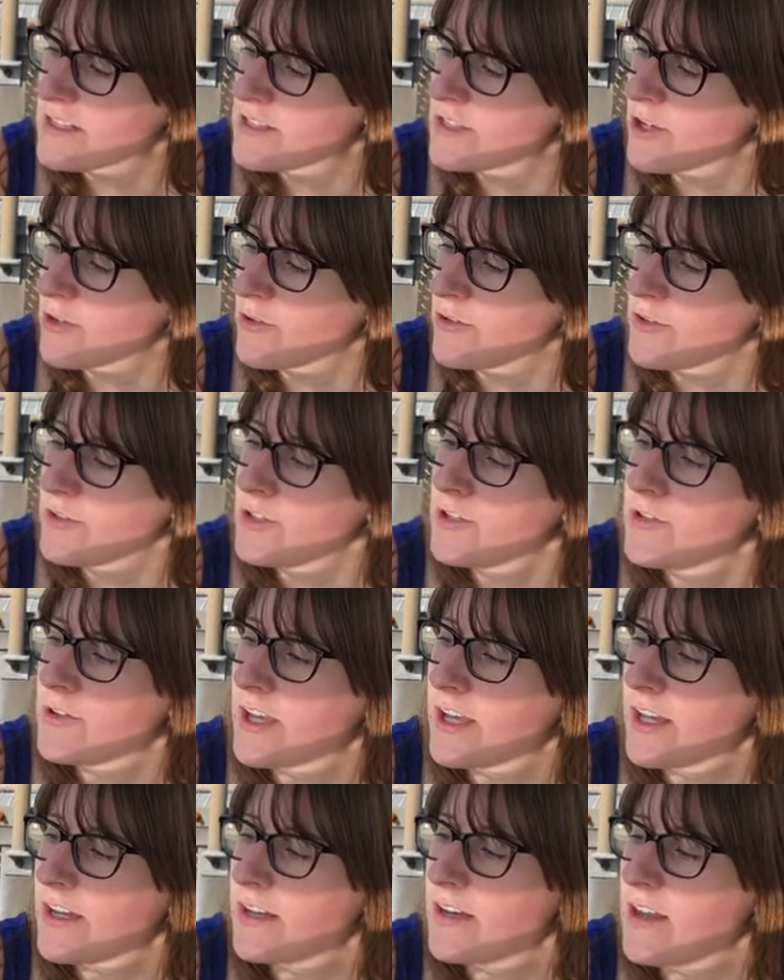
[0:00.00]
so you
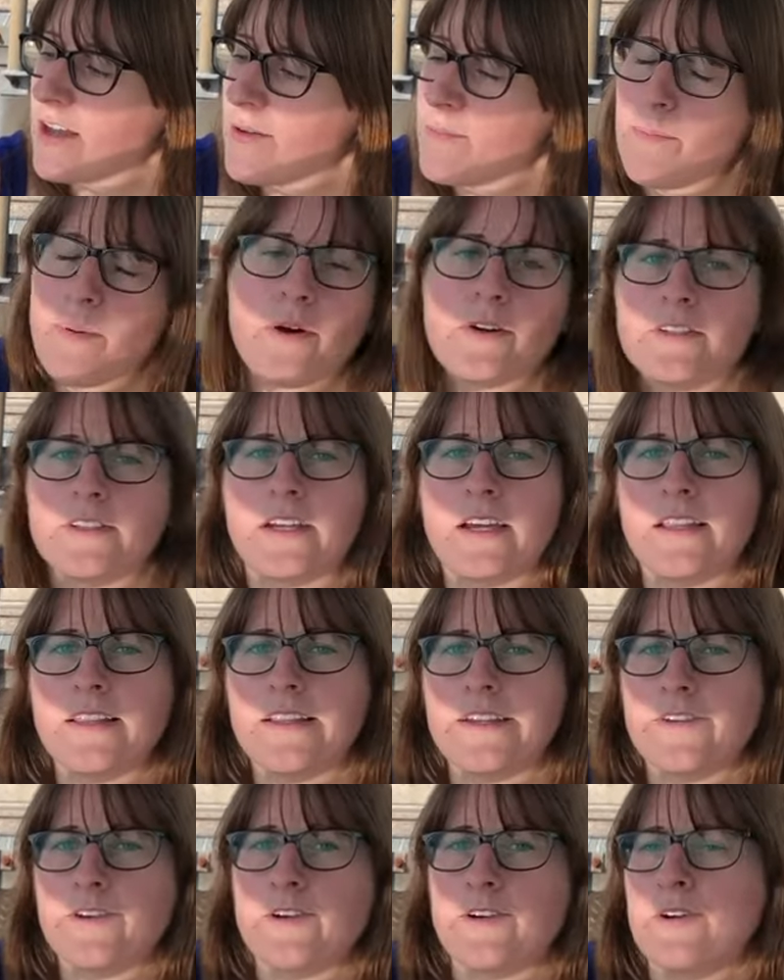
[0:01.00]
can put
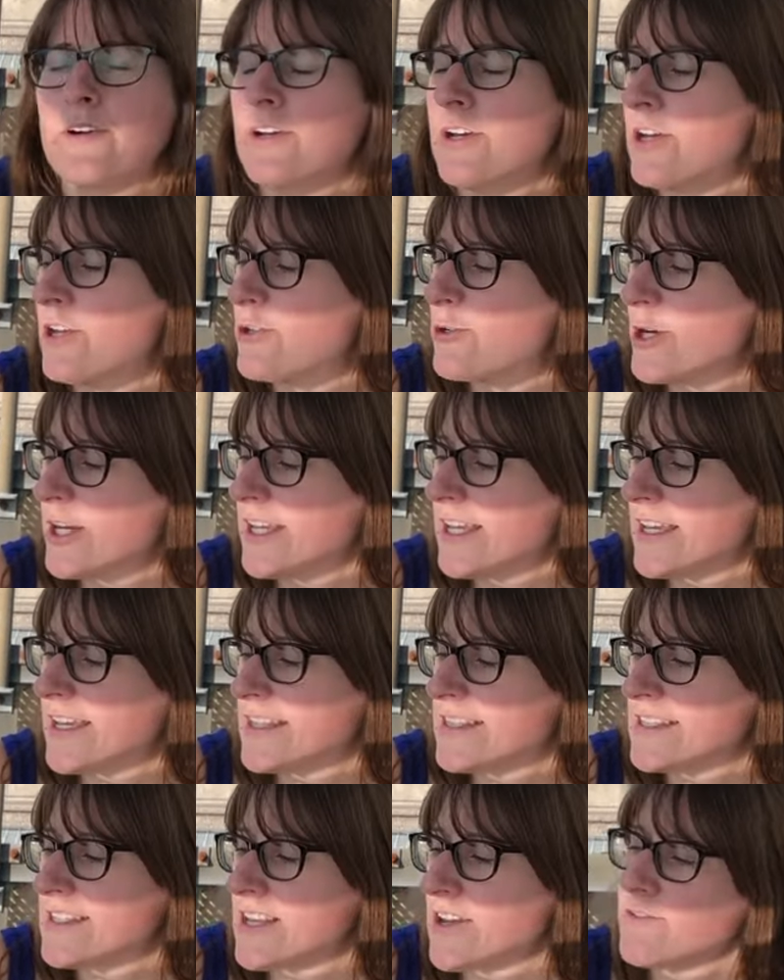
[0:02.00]
little
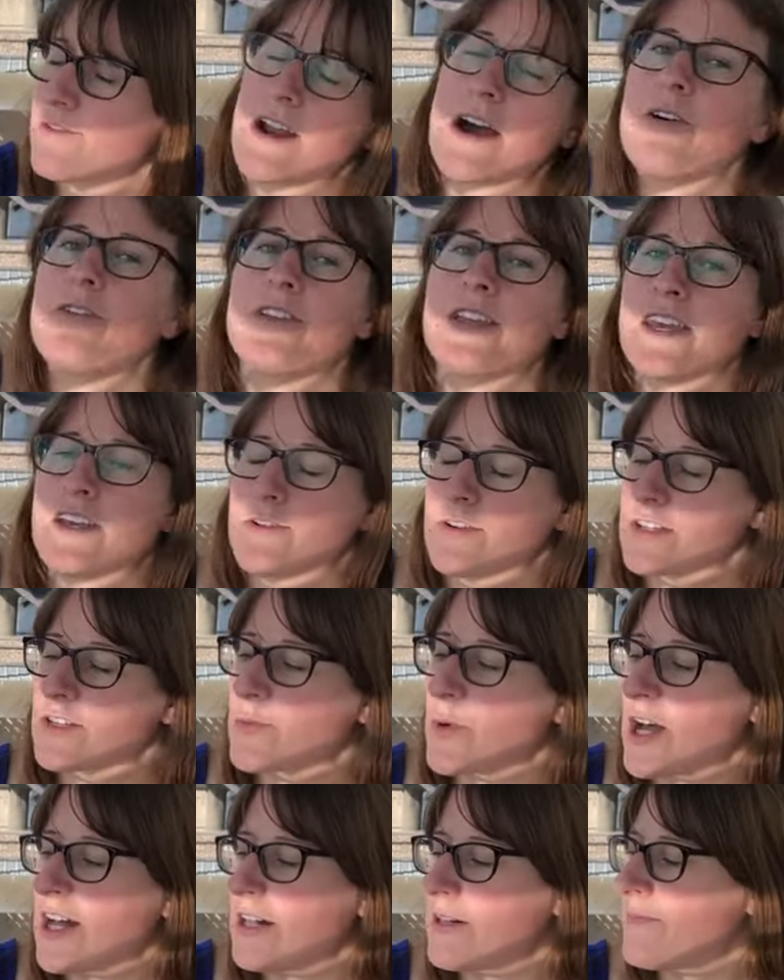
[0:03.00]
trinkets around here as
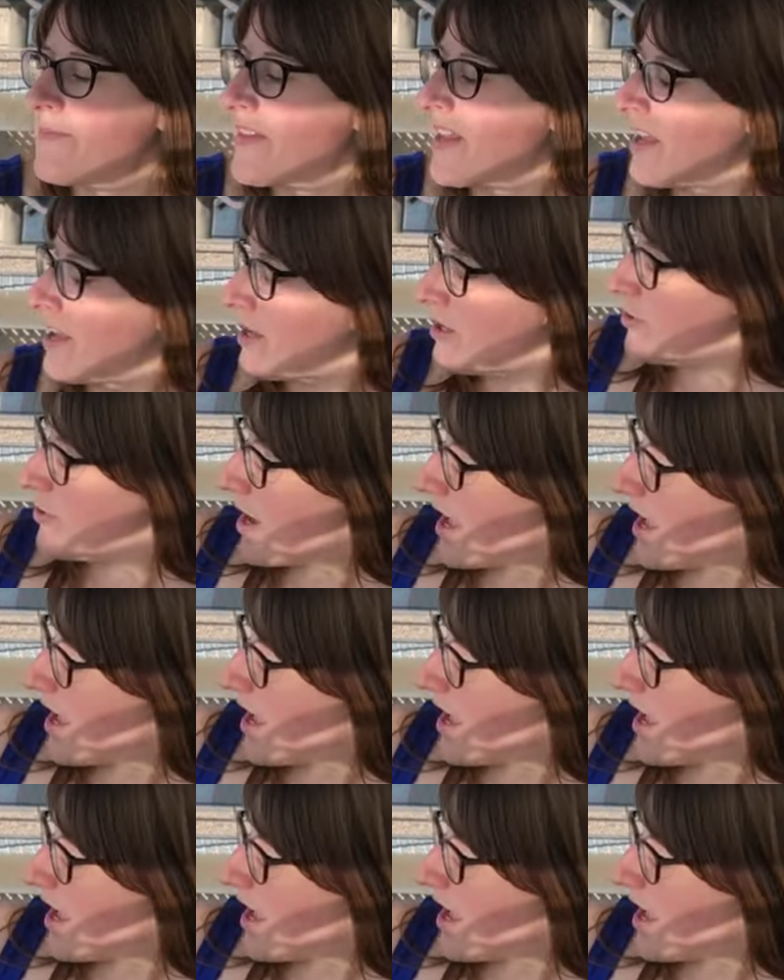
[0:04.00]
well. You